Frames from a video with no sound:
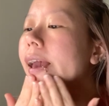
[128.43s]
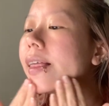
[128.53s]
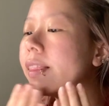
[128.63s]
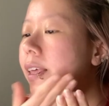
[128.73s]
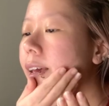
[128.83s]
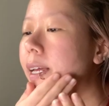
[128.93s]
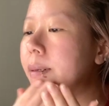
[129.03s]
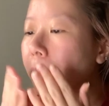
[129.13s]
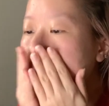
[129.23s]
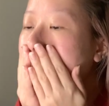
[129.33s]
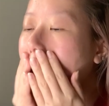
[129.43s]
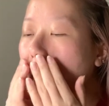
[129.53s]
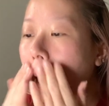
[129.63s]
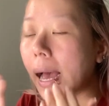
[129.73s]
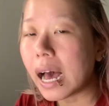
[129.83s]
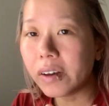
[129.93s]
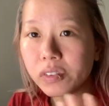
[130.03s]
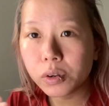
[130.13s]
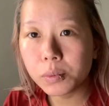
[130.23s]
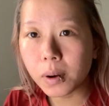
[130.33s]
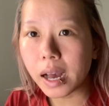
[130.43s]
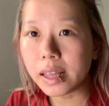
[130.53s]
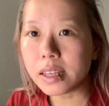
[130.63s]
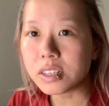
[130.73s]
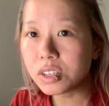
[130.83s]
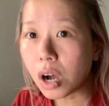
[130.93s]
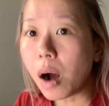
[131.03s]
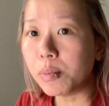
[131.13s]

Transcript: and then after a while they stopped